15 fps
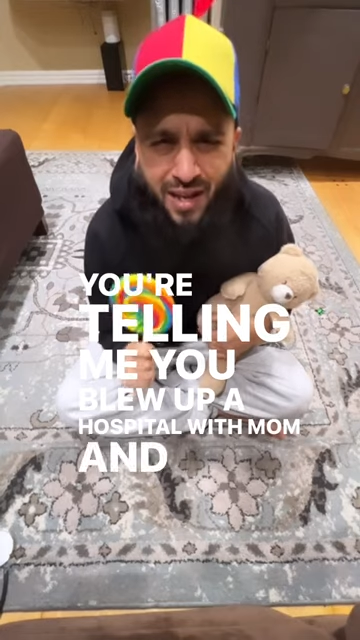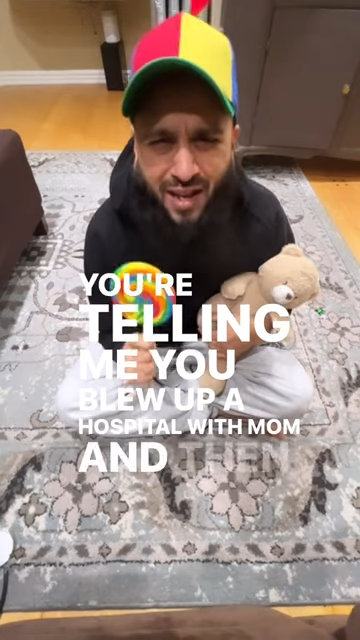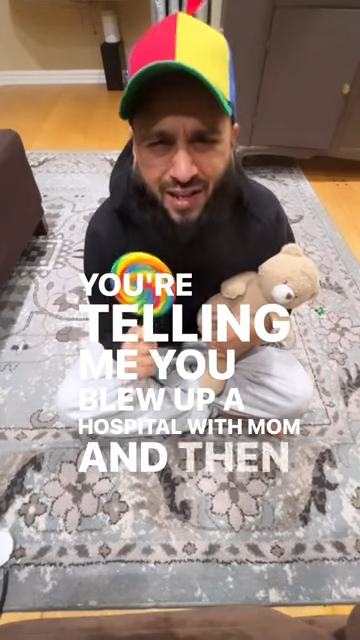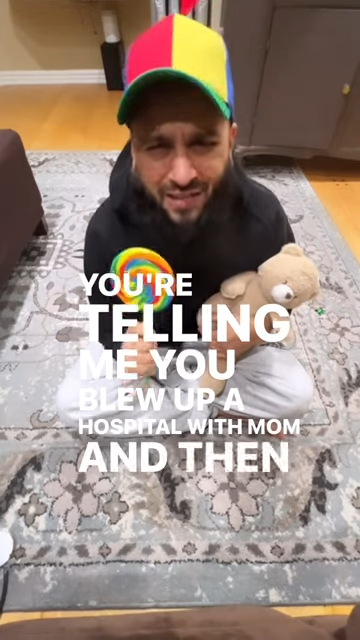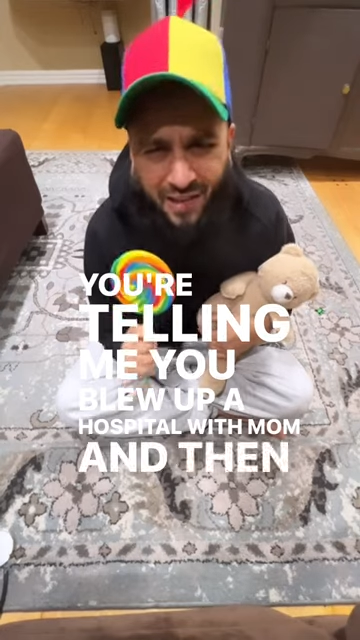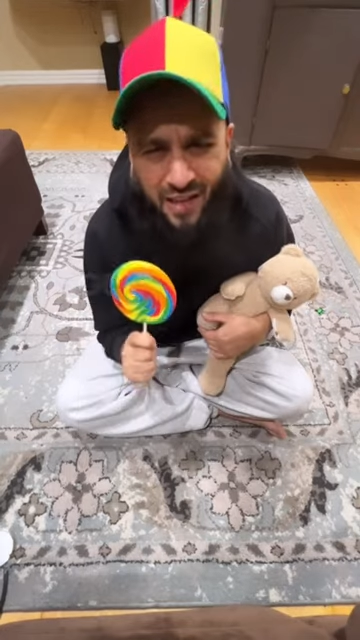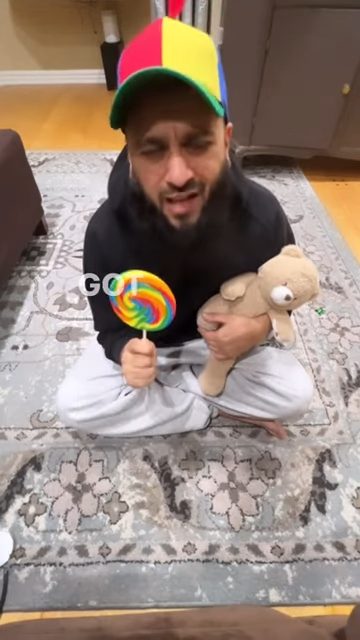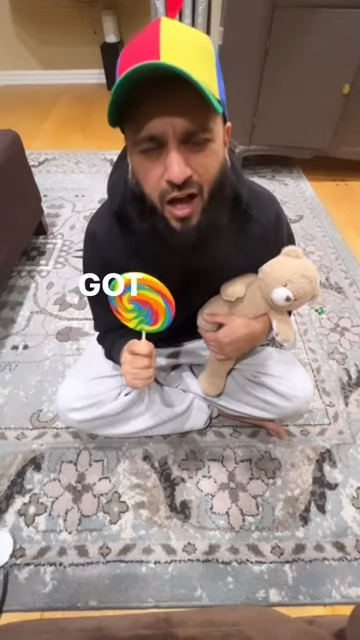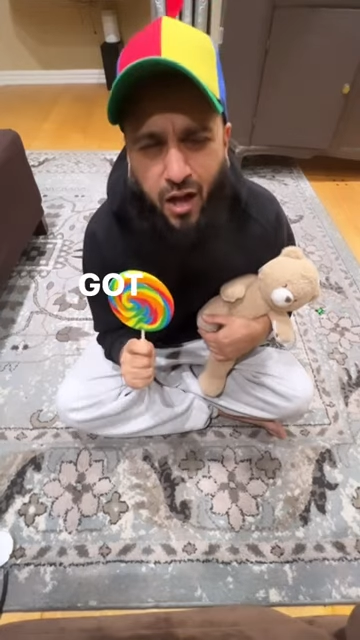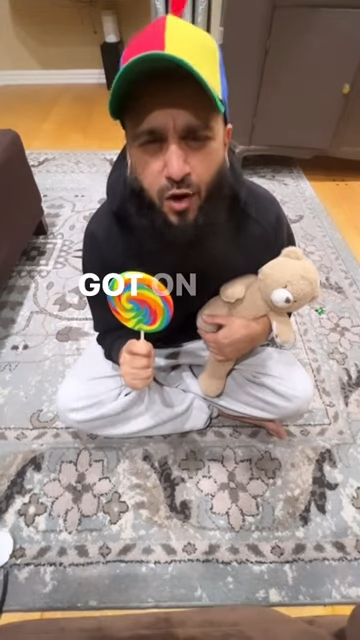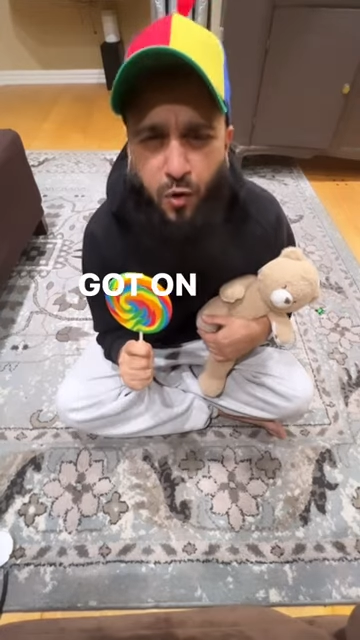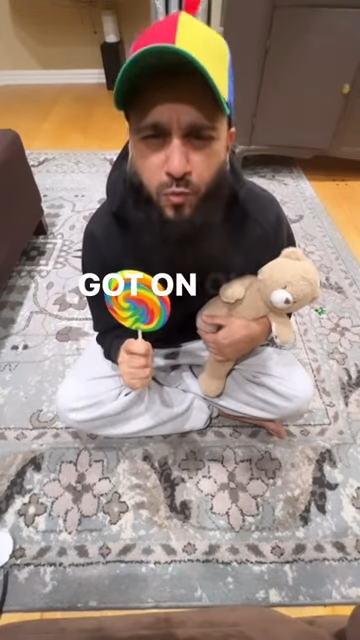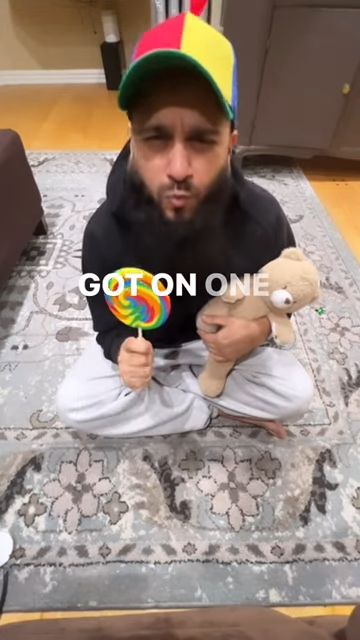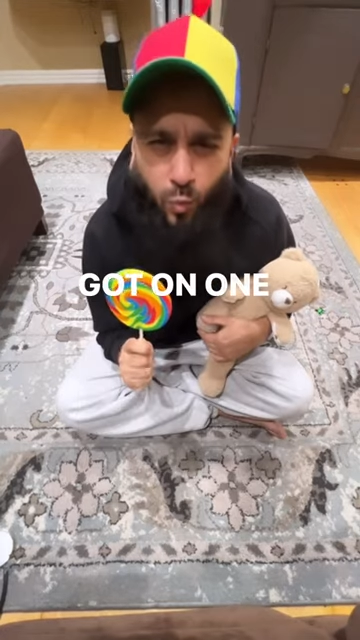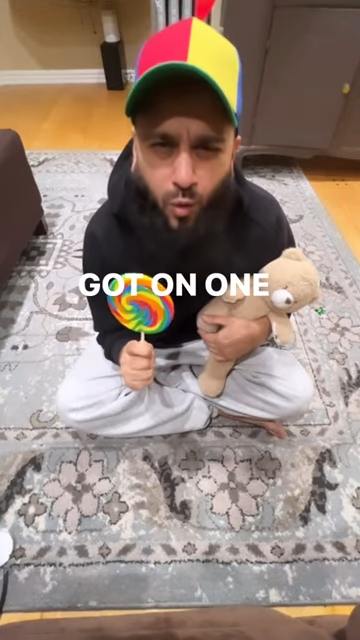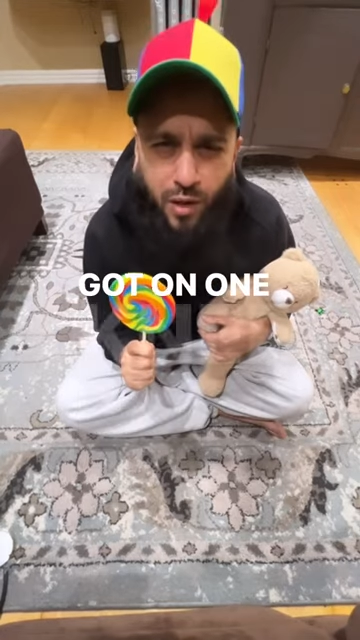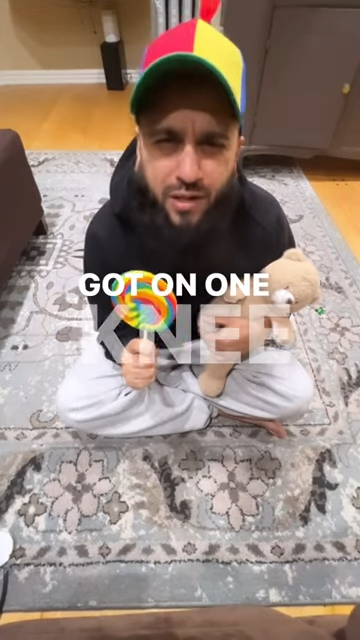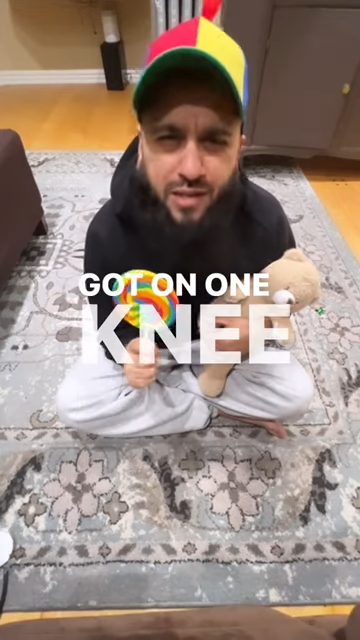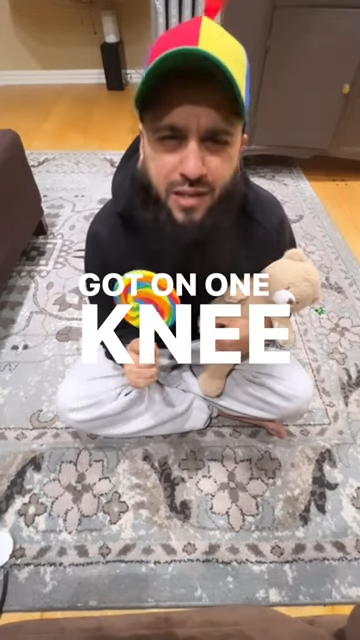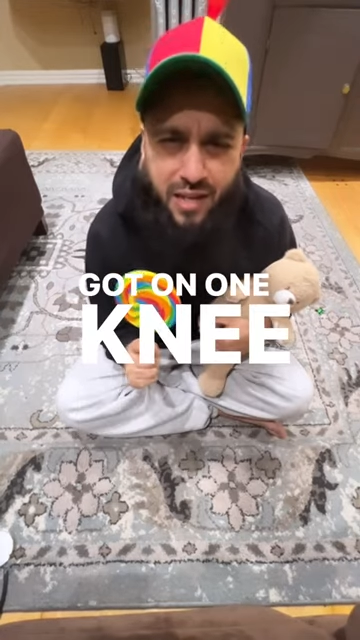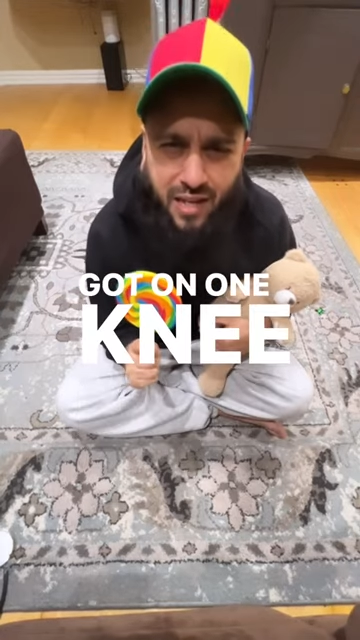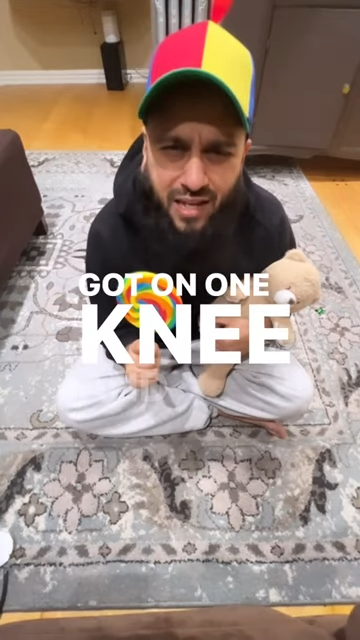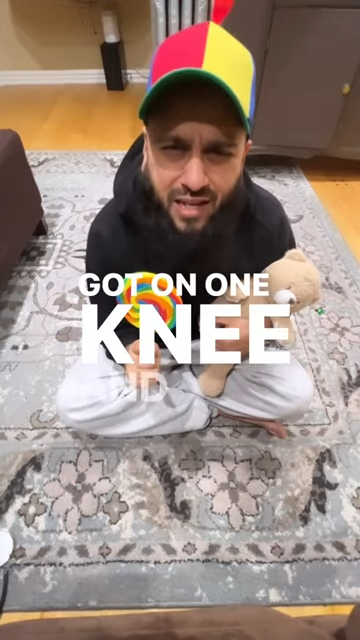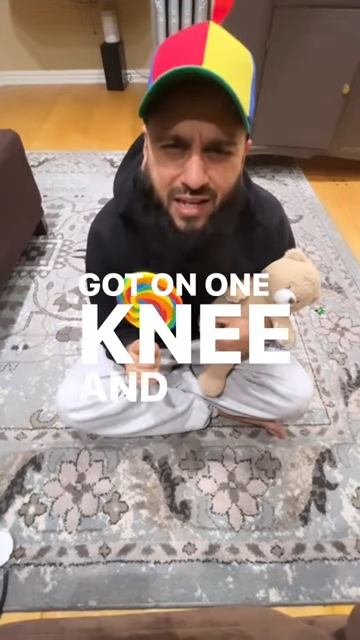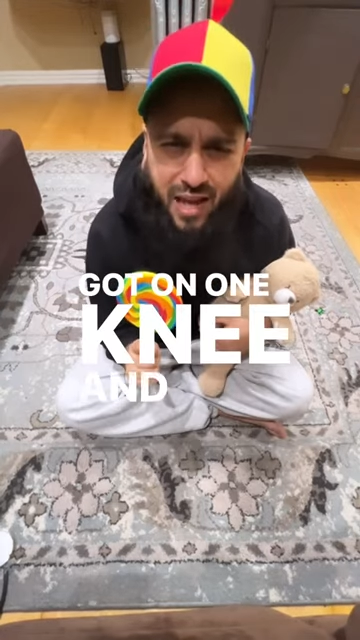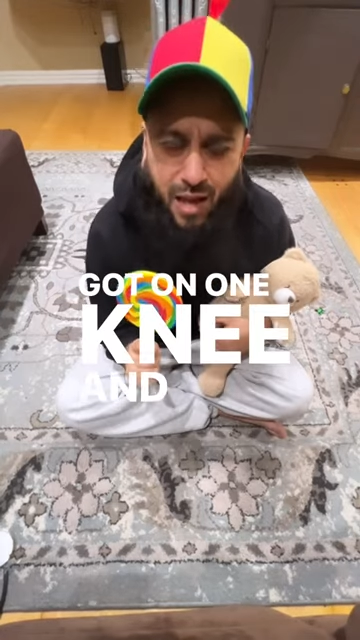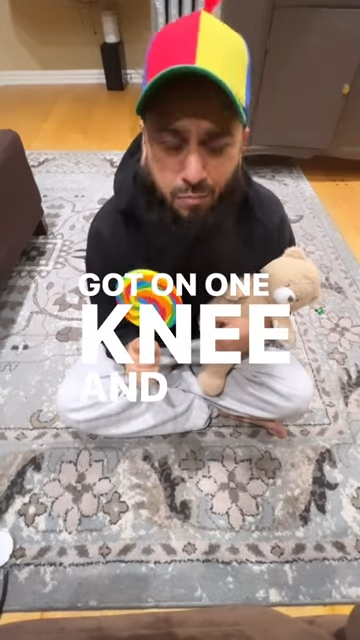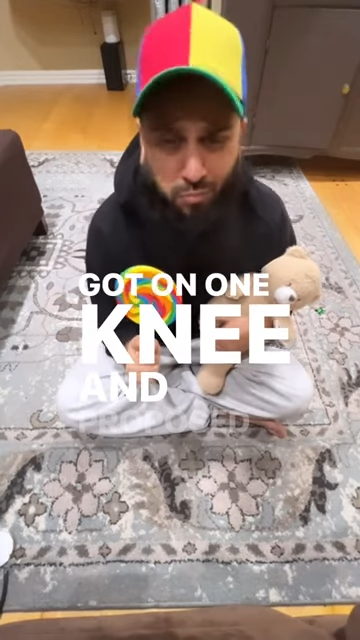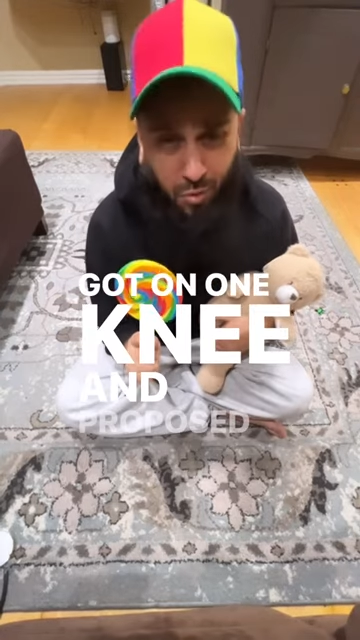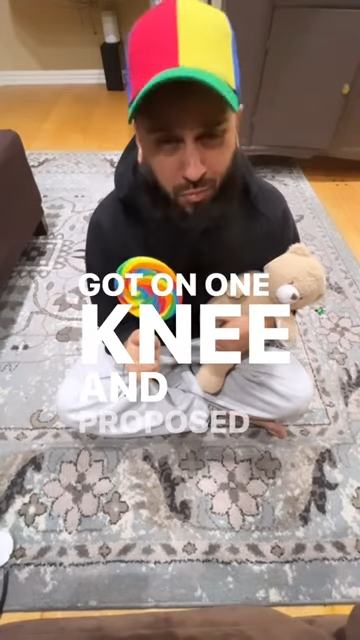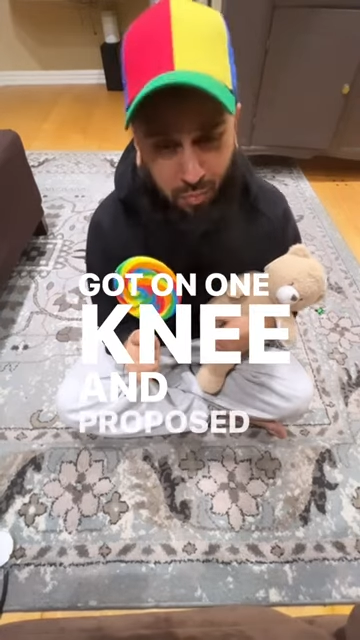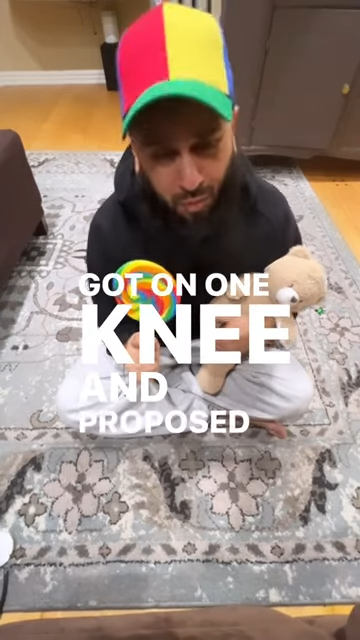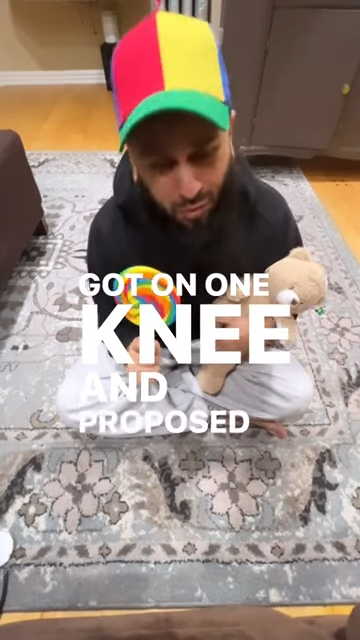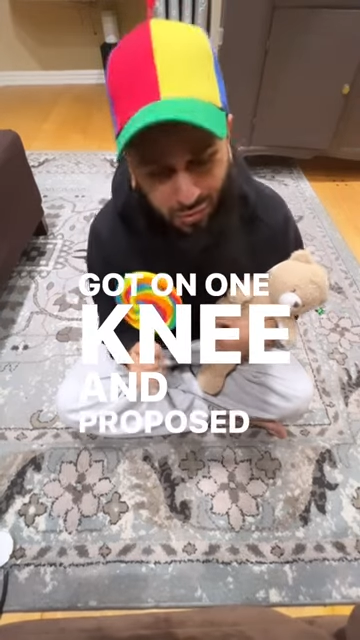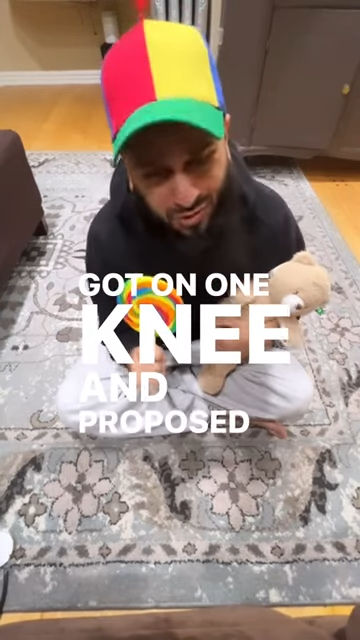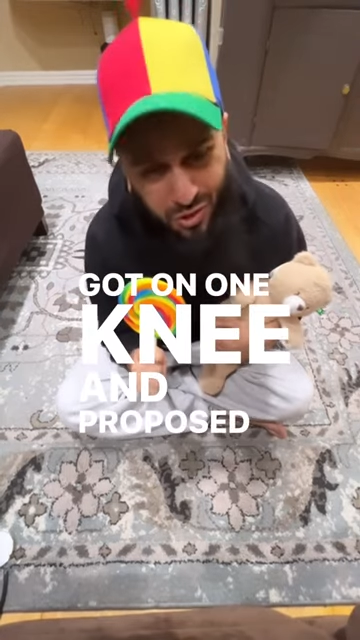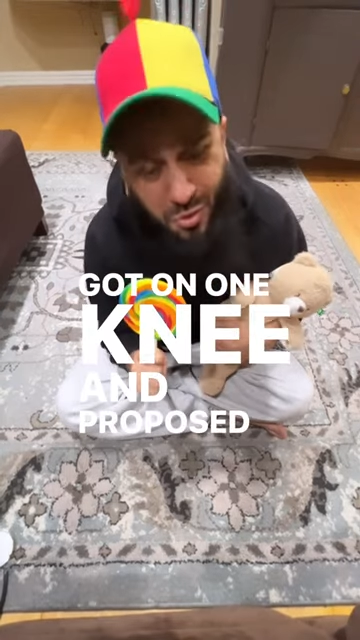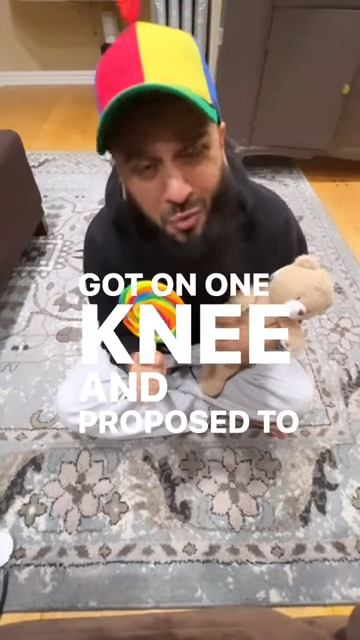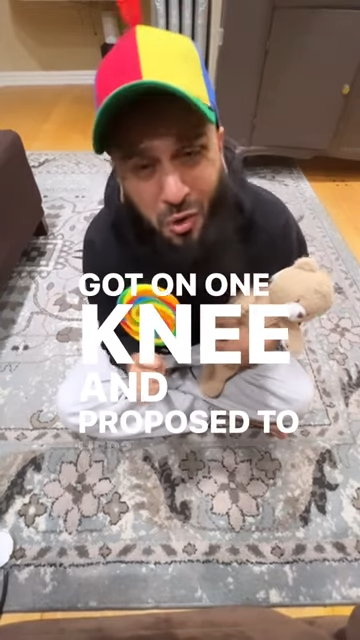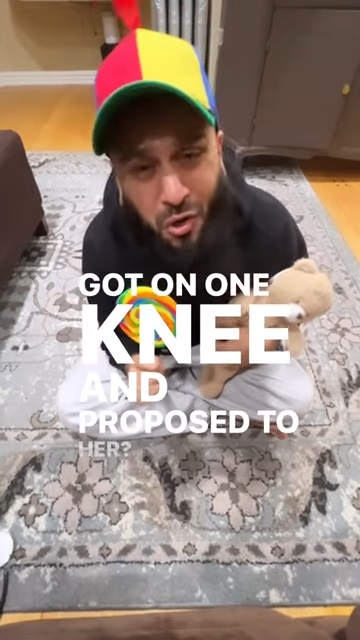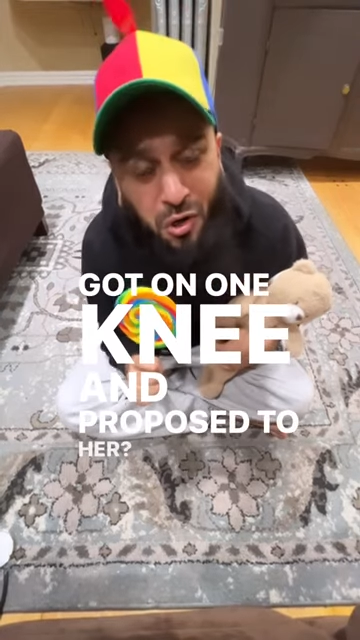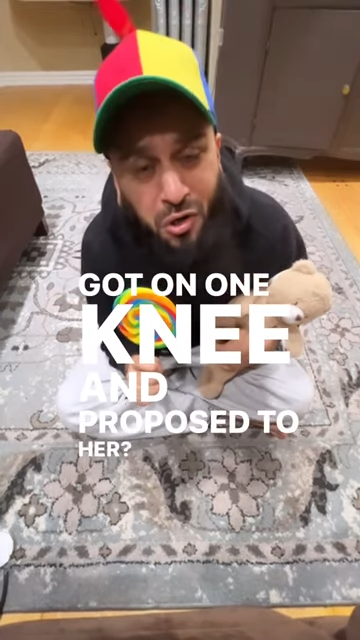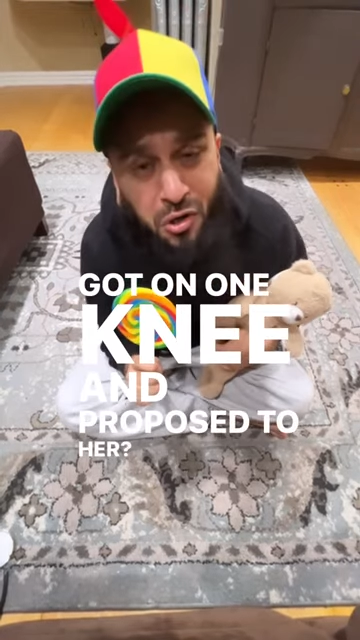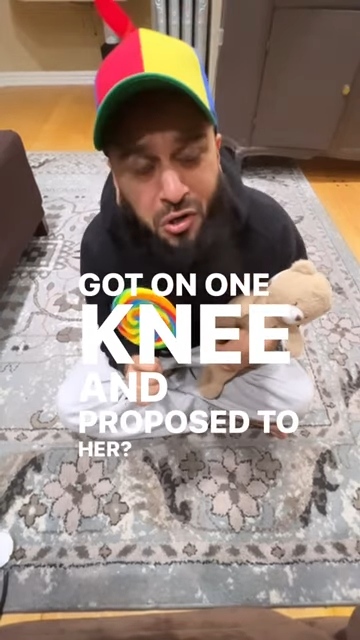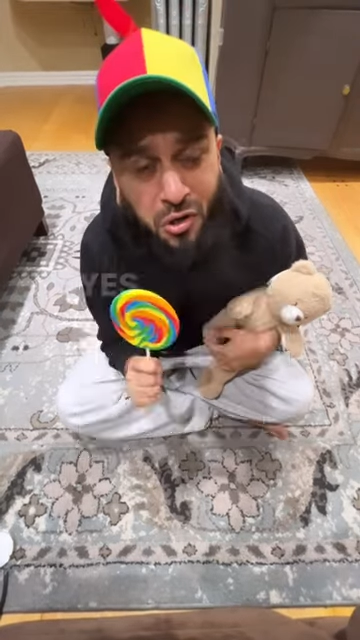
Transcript: and then got on one knee and proposed to her?